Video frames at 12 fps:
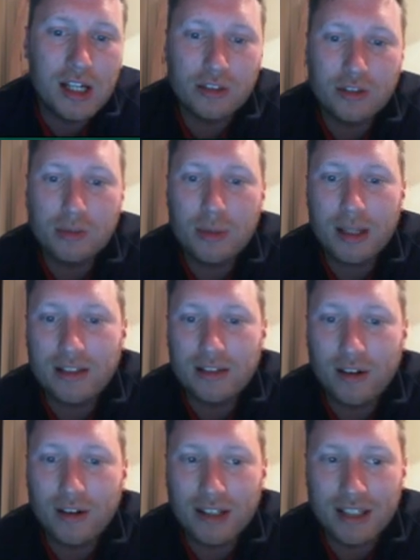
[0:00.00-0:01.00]
has only played
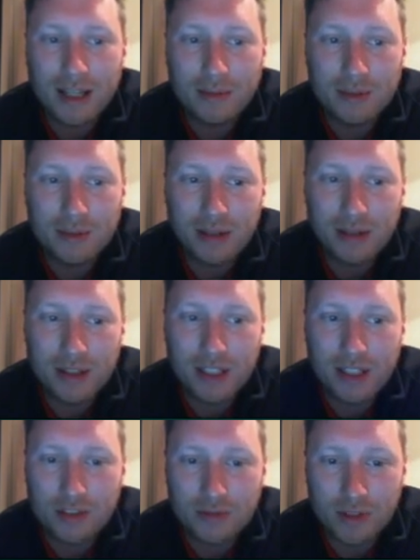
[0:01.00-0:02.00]
nine games now at the
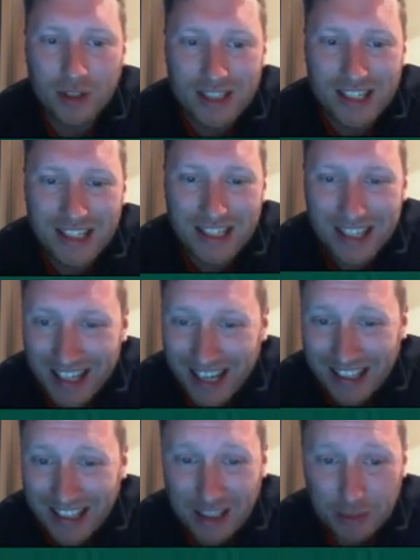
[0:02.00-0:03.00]
age of 19,
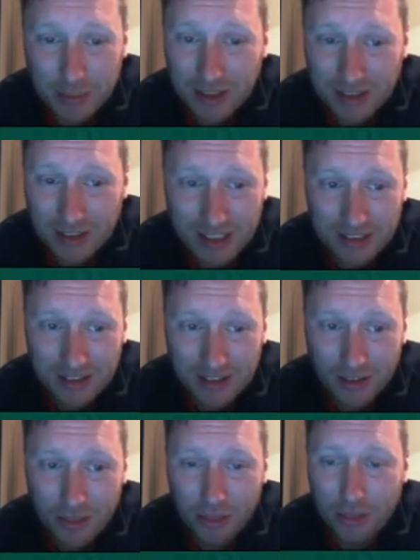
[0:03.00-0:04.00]
and that's because he's
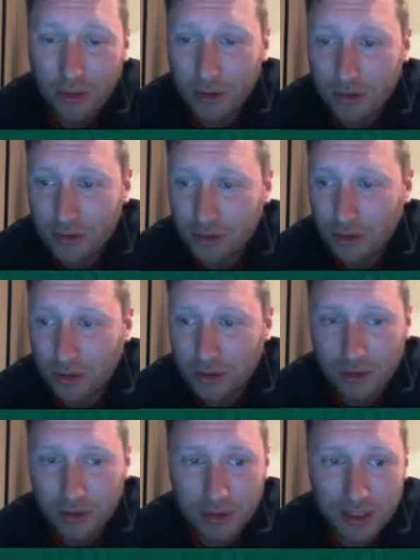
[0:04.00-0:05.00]
a third choice
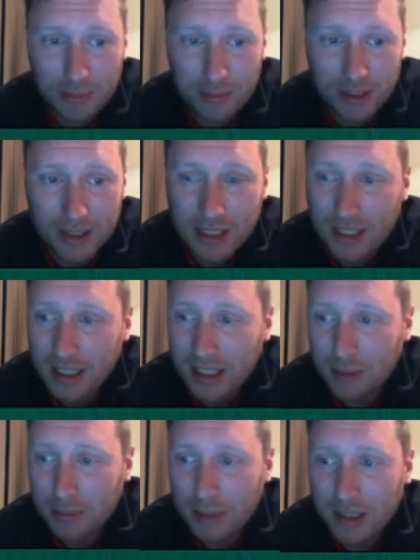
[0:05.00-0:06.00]
goalkeeper.
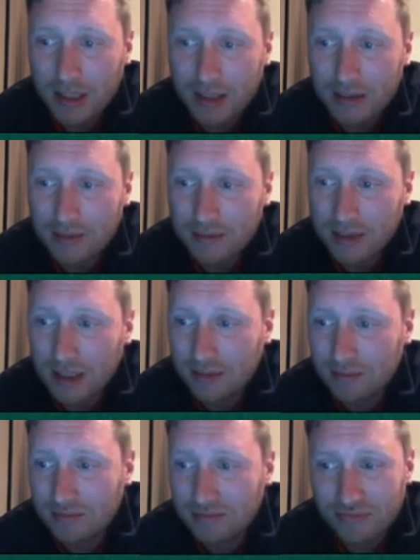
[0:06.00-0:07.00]
He'll be
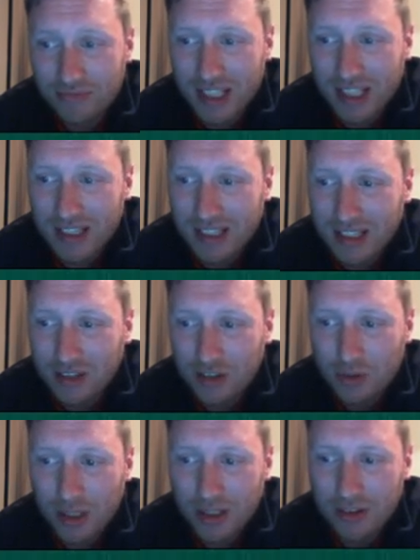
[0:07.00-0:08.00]
in the under
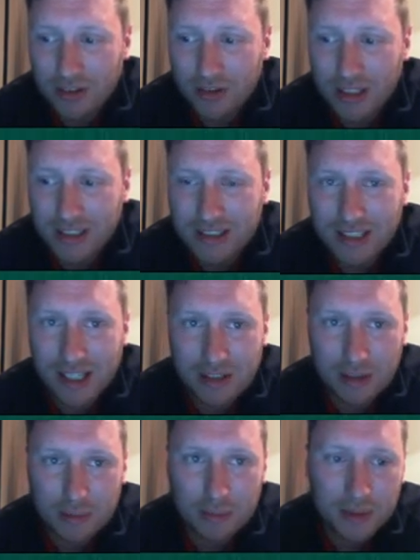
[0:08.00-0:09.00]
23
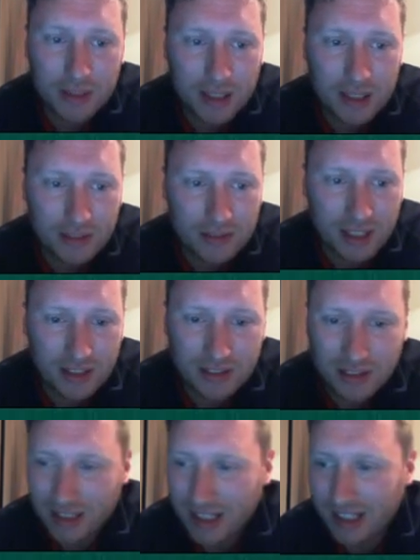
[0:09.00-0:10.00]
setup and things
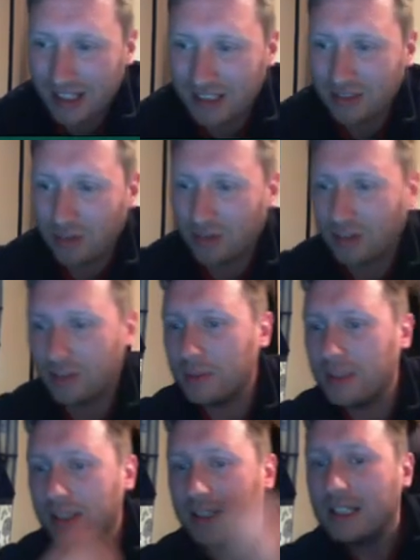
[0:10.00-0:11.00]
like that. He's not going to
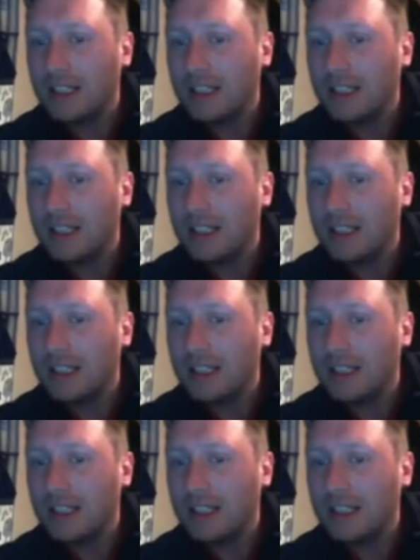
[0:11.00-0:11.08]
be